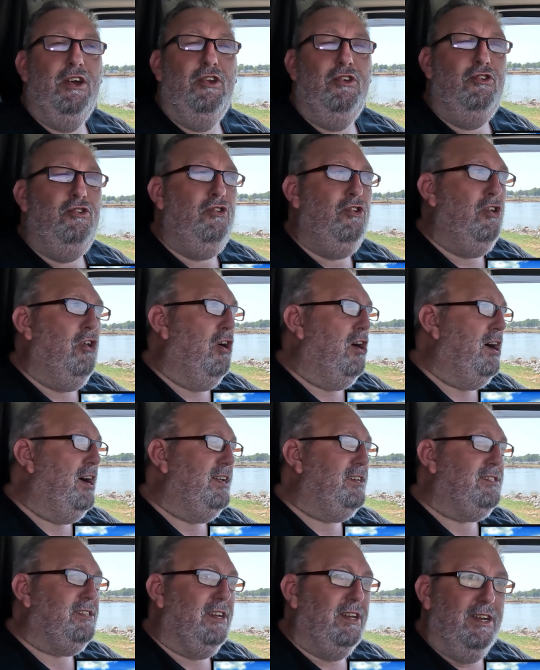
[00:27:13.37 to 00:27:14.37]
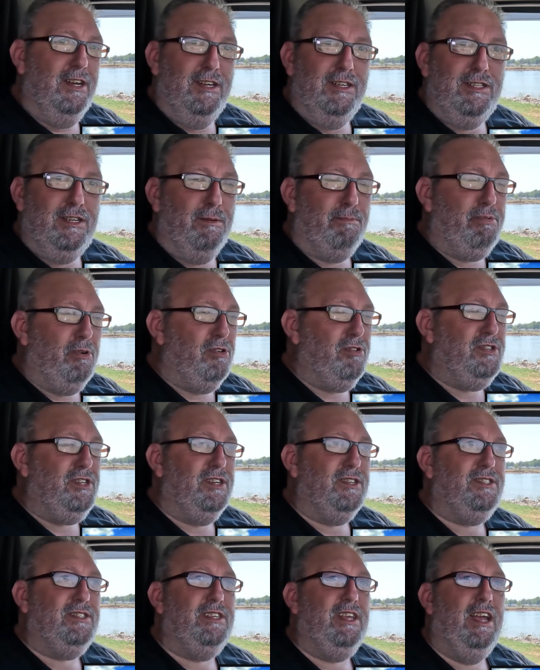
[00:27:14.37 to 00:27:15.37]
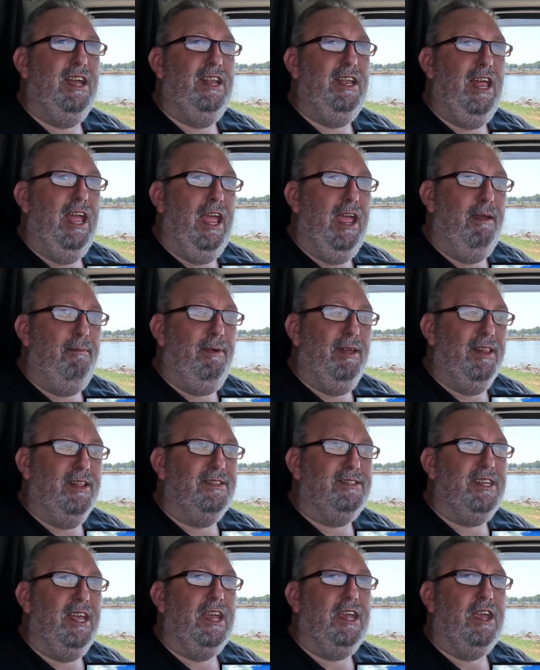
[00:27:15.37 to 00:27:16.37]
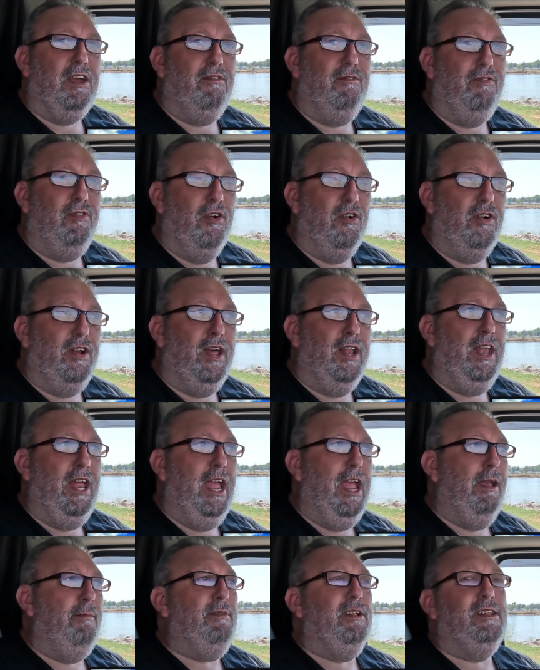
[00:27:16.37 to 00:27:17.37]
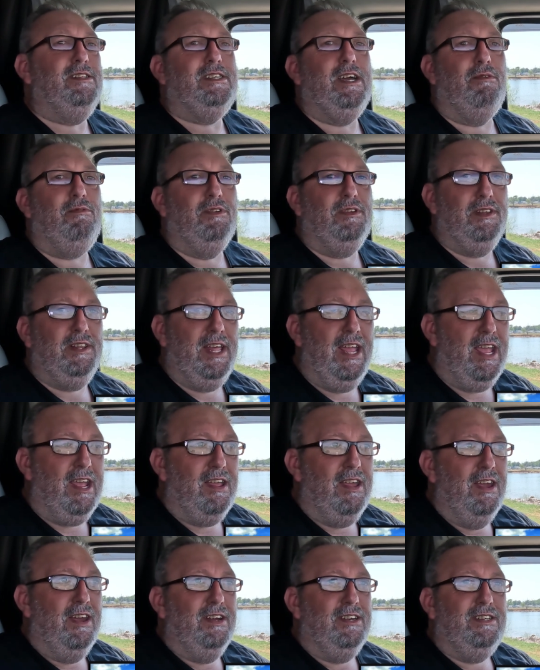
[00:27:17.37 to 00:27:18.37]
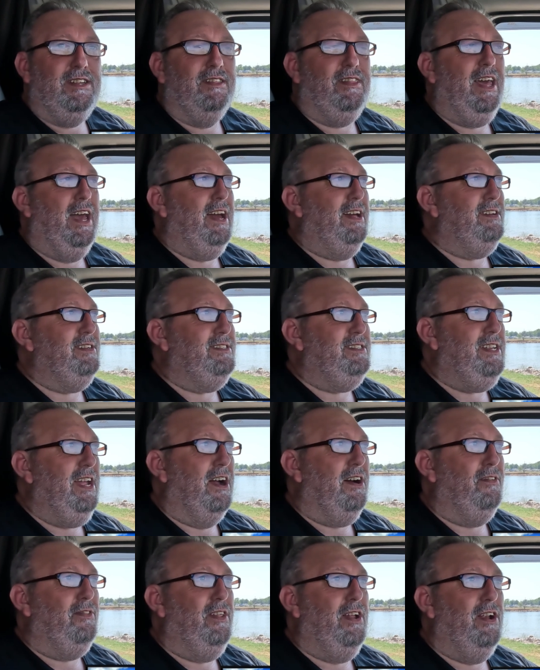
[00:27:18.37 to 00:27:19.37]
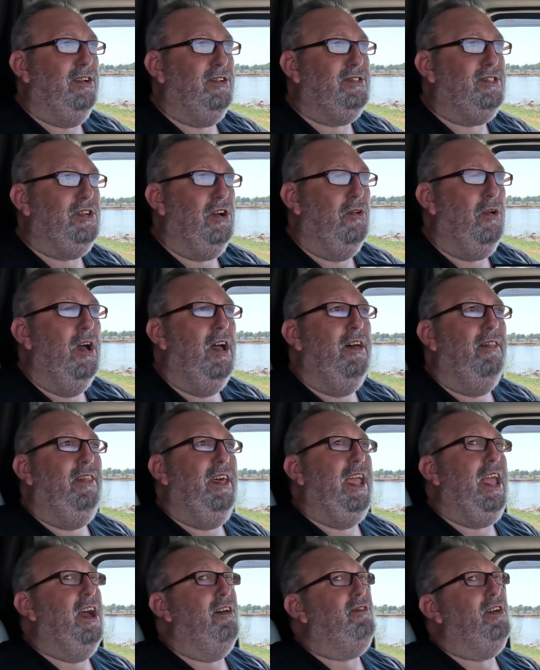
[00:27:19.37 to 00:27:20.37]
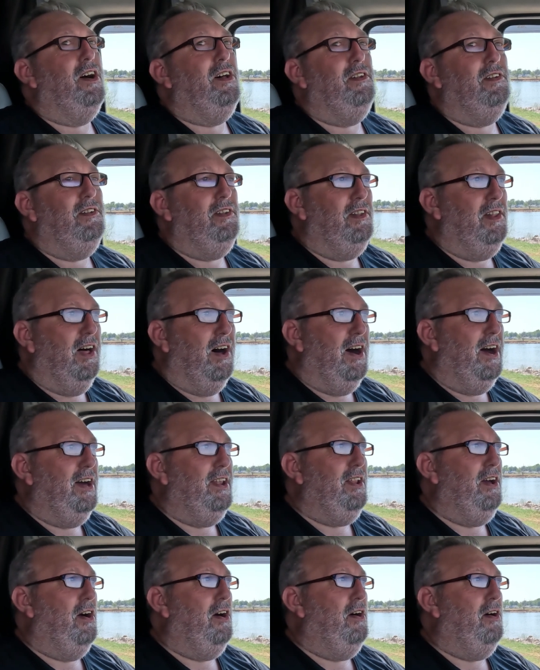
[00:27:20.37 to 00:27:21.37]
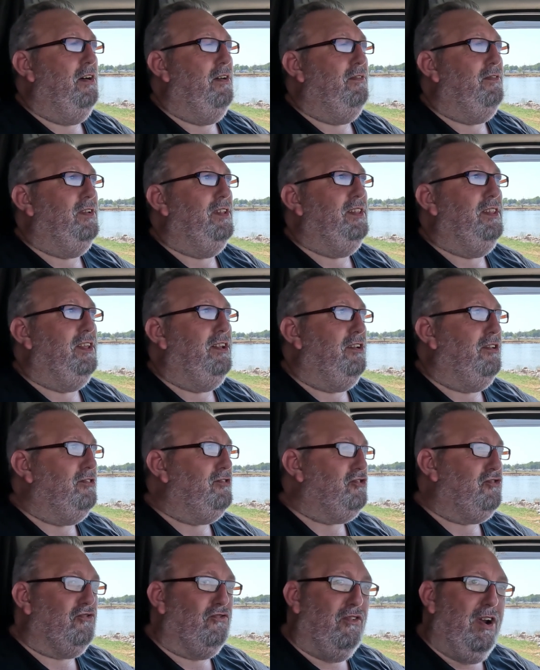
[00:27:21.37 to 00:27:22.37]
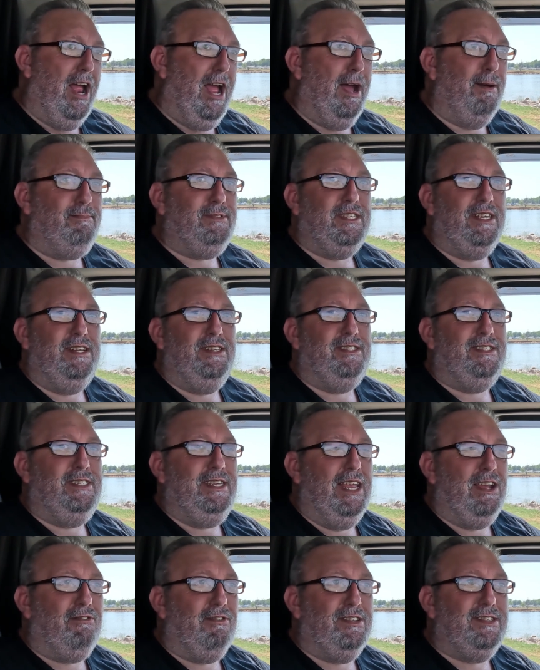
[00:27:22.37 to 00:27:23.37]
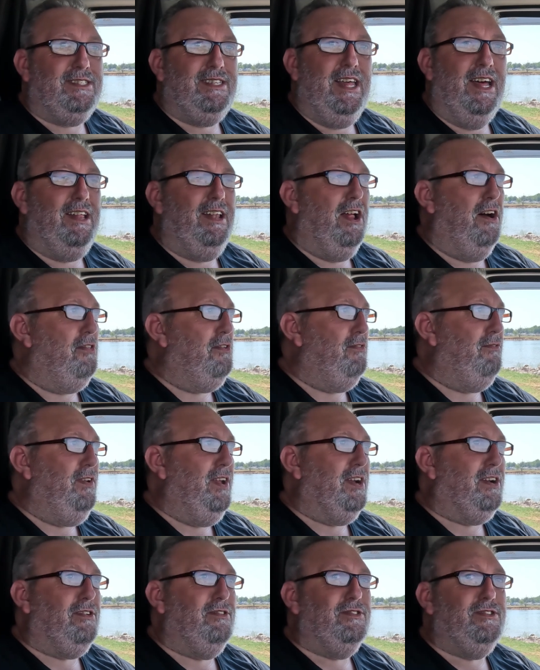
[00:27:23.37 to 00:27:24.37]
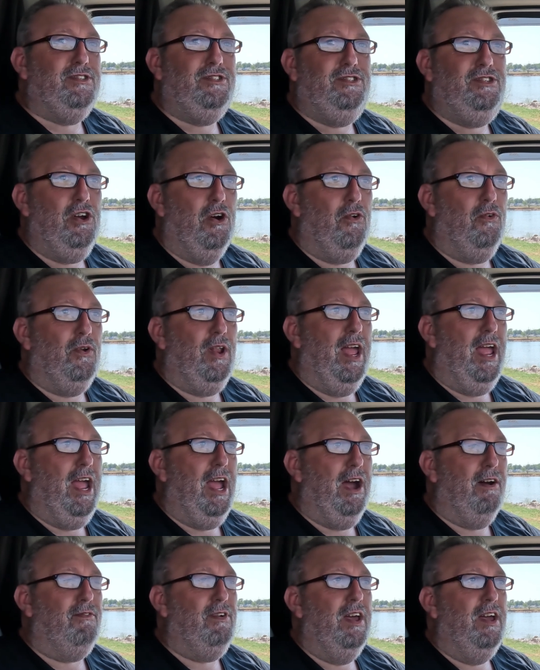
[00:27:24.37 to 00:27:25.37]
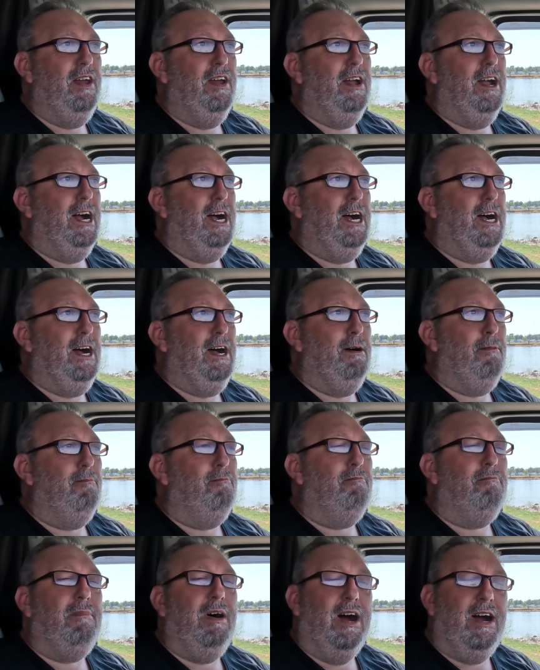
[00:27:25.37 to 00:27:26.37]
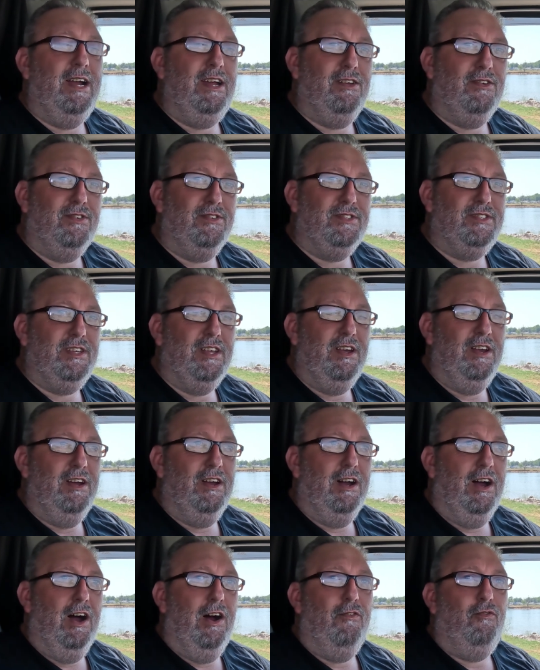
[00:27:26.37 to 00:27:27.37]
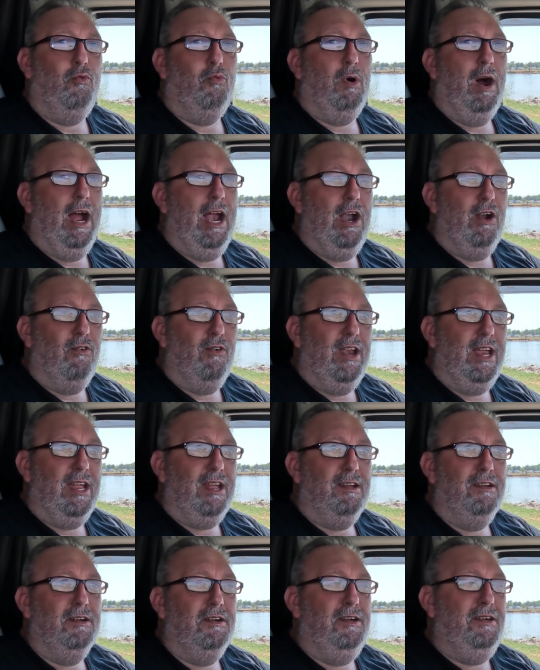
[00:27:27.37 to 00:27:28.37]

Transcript: Not to Purchase an Ambulance and Convert an Ambulance. I will link to that down there. So they have a lot of little traps and secrets that other vehicles don't have. Miles of wiring.